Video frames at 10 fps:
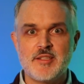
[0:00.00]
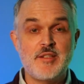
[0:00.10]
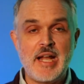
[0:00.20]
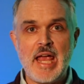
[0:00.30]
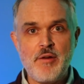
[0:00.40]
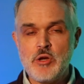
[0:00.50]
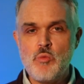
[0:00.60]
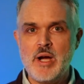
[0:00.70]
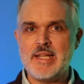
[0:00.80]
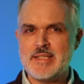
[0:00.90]
because not
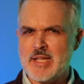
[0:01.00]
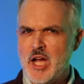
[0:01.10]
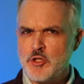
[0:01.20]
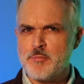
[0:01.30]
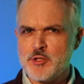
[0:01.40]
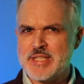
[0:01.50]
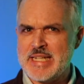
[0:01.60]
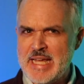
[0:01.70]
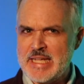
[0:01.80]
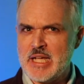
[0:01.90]
everyone is
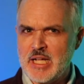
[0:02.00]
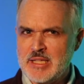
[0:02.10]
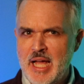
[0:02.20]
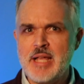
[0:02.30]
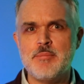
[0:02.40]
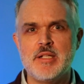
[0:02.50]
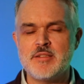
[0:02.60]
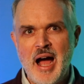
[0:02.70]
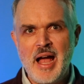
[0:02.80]
100% in alignment,